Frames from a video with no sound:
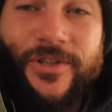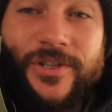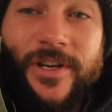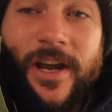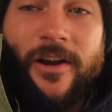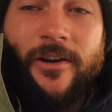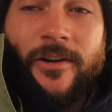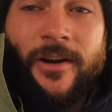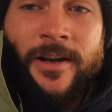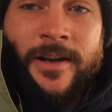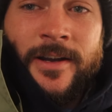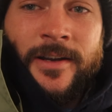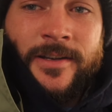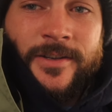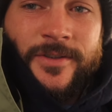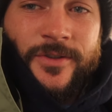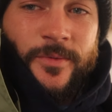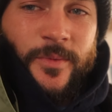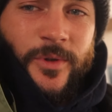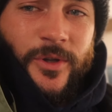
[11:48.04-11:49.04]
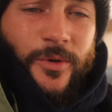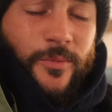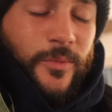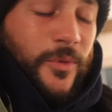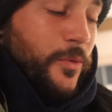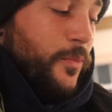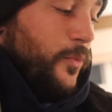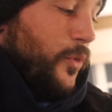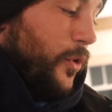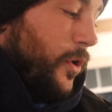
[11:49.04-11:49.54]
a shower, so I'm a little
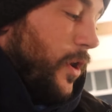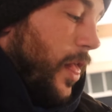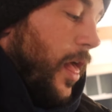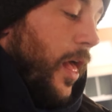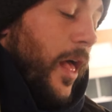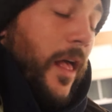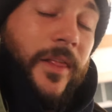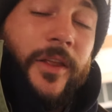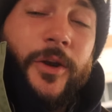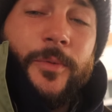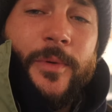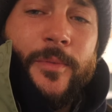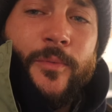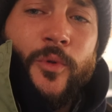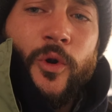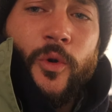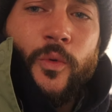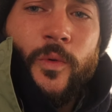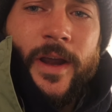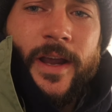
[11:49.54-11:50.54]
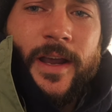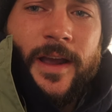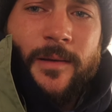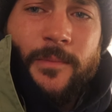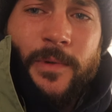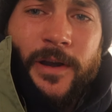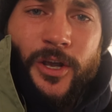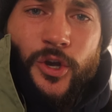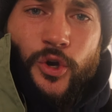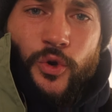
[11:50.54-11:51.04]
more, a little bit more awake. I'm
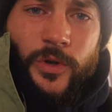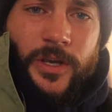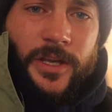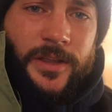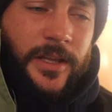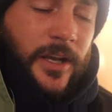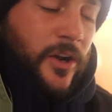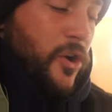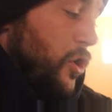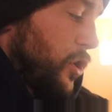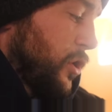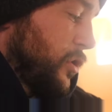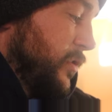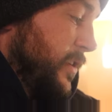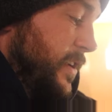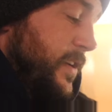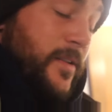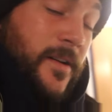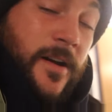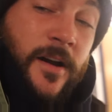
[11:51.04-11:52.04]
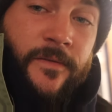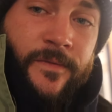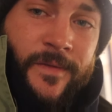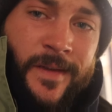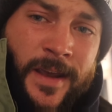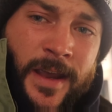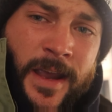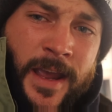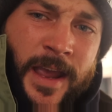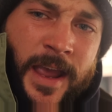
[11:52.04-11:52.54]
gonna go get the car cleaned off,
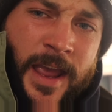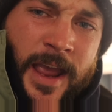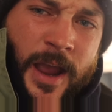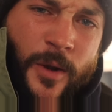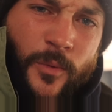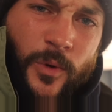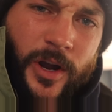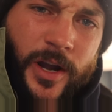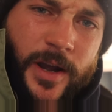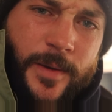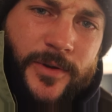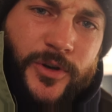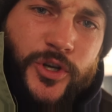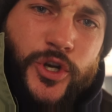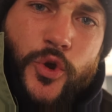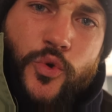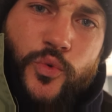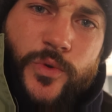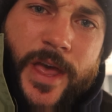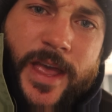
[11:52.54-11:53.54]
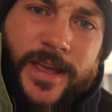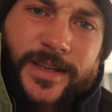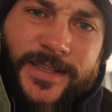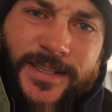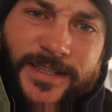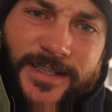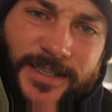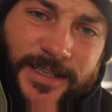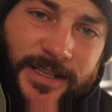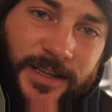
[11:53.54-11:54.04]
and we're gonna do
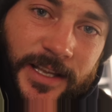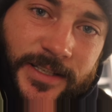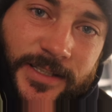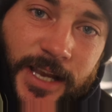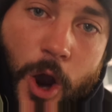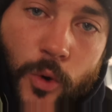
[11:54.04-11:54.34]
this. Let's